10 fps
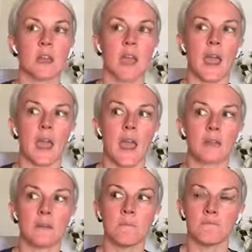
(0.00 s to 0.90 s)

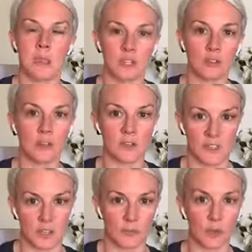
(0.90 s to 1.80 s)
and measuring your
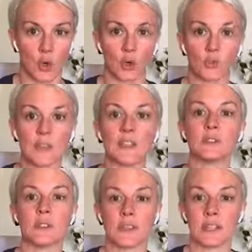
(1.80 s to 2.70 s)
self talk really,
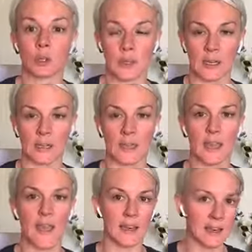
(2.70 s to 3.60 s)
really
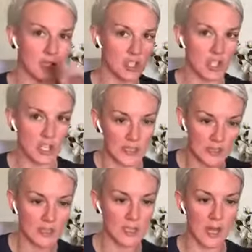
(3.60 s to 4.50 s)
quickly and
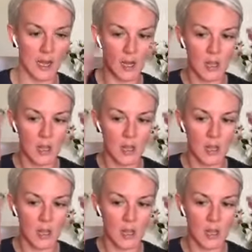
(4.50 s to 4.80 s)
adjusting